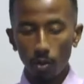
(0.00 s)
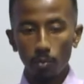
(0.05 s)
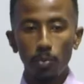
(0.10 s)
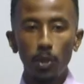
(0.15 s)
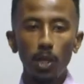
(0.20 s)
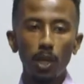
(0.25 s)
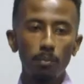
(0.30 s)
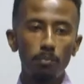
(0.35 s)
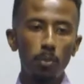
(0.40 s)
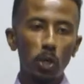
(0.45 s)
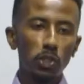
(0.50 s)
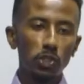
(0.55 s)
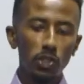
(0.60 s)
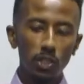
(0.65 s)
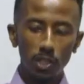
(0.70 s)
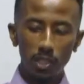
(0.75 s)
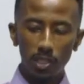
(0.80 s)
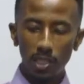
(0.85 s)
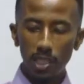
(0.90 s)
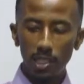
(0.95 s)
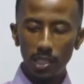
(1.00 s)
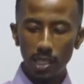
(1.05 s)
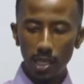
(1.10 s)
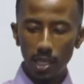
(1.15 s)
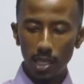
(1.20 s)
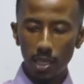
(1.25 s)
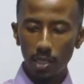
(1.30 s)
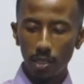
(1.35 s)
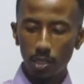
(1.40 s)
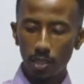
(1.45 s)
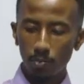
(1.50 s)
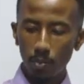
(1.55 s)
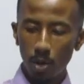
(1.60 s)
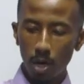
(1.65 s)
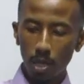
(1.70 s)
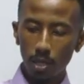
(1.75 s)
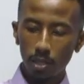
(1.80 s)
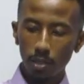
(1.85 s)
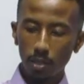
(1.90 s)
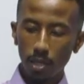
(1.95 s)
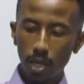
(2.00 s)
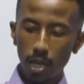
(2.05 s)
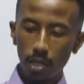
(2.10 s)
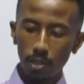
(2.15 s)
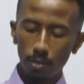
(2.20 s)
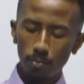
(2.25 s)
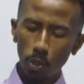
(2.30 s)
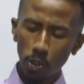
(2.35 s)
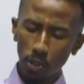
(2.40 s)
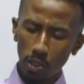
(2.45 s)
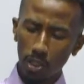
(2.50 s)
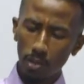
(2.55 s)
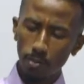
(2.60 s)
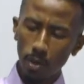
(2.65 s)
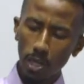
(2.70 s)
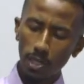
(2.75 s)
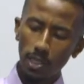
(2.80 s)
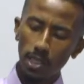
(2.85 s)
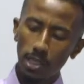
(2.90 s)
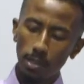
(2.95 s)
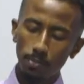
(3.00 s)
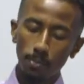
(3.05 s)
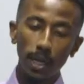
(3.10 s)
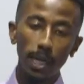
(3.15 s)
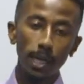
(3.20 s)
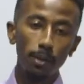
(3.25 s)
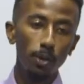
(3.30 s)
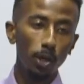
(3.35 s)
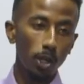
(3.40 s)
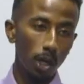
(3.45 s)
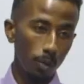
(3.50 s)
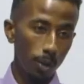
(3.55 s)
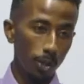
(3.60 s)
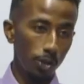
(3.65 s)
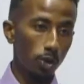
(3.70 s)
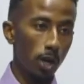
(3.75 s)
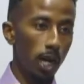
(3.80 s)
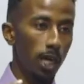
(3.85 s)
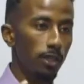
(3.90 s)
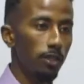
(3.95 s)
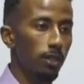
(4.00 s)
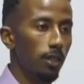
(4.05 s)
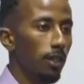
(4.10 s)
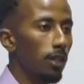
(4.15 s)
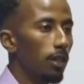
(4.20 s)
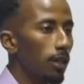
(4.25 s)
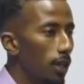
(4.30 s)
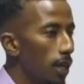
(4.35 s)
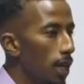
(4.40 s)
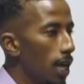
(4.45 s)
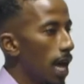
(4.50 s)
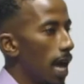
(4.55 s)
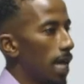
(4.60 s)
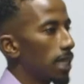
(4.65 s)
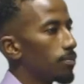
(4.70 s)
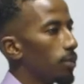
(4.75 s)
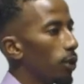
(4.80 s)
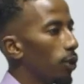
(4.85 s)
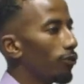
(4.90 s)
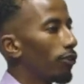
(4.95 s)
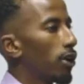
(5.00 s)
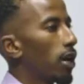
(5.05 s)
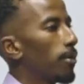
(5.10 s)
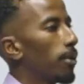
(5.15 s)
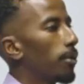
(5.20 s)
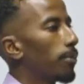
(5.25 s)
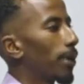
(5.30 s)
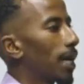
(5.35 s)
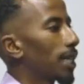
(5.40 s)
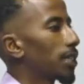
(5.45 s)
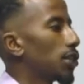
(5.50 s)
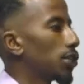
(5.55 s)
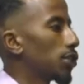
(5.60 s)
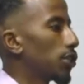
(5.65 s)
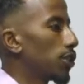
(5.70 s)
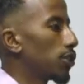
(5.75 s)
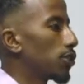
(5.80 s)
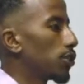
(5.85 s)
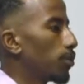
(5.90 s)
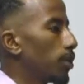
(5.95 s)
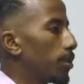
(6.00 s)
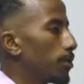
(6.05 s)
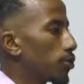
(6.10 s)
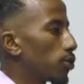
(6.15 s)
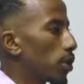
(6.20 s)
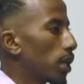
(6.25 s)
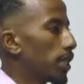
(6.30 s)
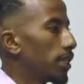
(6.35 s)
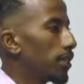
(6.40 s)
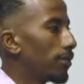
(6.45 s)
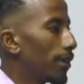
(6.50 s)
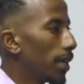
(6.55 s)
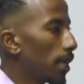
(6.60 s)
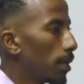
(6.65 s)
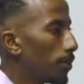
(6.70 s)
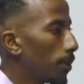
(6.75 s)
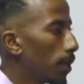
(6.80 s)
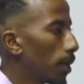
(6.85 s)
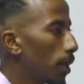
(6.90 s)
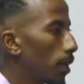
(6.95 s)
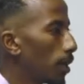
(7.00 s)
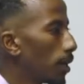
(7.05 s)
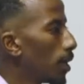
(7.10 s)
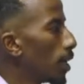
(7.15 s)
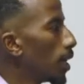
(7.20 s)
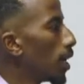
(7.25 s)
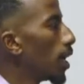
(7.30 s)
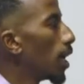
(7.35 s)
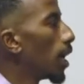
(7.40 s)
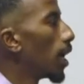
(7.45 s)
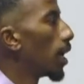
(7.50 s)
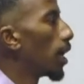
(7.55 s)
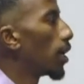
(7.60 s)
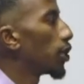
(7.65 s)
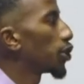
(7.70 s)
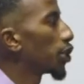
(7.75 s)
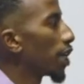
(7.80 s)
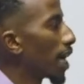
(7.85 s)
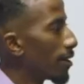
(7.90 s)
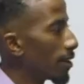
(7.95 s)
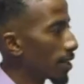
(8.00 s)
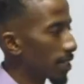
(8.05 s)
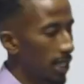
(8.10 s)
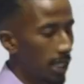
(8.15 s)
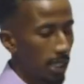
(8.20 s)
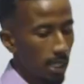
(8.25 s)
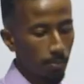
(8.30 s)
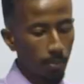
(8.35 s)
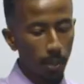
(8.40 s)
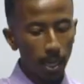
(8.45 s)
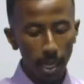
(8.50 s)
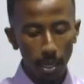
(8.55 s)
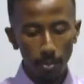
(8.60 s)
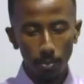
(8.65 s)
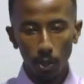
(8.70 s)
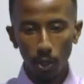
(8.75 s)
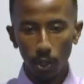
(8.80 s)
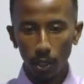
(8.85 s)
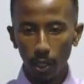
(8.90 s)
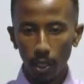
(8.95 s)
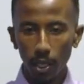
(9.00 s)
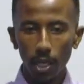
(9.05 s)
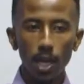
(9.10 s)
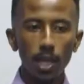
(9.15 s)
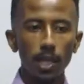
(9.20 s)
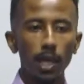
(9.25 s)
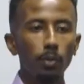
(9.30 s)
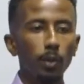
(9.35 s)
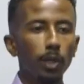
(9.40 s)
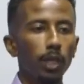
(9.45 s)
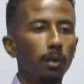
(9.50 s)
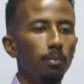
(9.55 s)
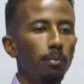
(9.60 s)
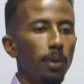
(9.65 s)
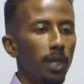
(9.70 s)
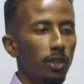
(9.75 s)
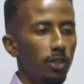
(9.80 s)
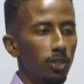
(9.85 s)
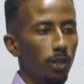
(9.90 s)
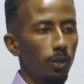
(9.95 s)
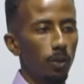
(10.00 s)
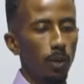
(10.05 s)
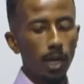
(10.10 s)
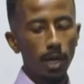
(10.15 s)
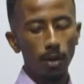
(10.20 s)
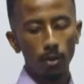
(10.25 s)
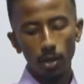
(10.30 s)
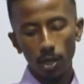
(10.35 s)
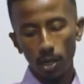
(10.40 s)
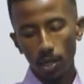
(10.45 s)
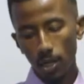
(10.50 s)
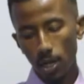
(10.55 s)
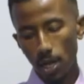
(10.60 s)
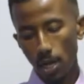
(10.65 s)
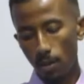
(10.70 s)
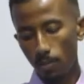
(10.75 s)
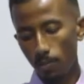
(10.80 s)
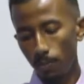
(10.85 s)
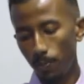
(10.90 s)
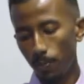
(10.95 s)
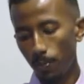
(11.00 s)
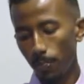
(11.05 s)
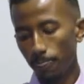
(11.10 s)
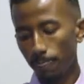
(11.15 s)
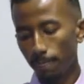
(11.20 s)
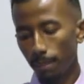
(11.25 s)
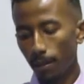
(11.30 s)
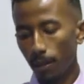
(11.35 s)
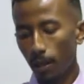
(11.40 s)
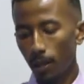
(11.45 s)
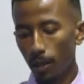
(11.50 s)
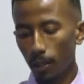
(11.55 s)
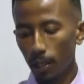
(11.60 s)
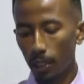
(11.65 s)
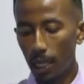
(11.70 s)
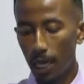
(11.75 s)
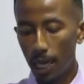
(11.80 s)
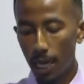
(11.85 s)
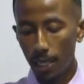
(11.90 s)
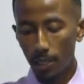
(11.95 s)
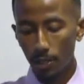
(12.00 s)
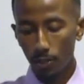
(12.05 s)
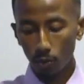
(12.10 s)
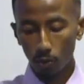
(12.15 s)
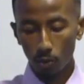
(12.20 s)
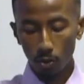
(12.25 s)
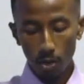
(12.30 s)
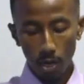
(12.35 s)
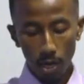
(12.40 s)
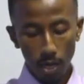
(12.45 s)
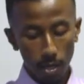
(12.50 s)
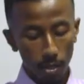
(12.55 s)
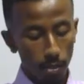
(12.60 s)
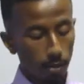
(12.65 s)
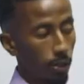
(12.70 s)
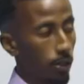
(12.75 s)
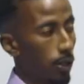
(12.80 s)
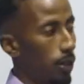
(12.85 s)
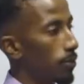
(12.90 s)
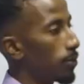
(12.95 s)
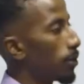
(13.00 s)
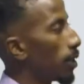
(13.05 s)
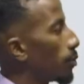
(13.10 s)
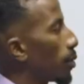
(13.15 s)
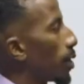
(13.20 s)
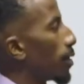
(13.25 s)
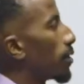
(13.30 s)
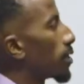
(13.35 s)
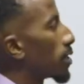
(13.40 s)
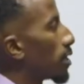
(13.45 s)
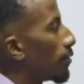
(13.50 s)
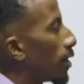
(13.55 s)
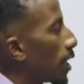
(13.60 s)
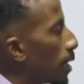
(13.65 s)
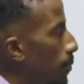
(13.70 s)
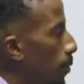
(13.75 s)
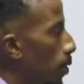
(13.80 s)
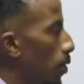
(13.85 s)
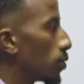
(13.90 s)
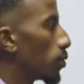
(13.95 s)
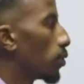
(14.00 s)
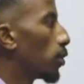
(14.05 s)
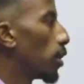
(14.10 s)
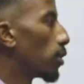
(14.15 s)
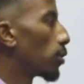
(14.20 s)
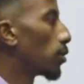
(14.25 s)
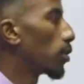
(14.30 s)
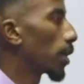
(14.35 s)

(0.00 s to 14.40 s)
the Boston City Smart uh, Boston Smart City Playbook. Are we trying to, as built environment practitioners, should we be trying to develop a, a sharing city playbook? that we can pitch to our um, clients or our, you know, whether it's developers or local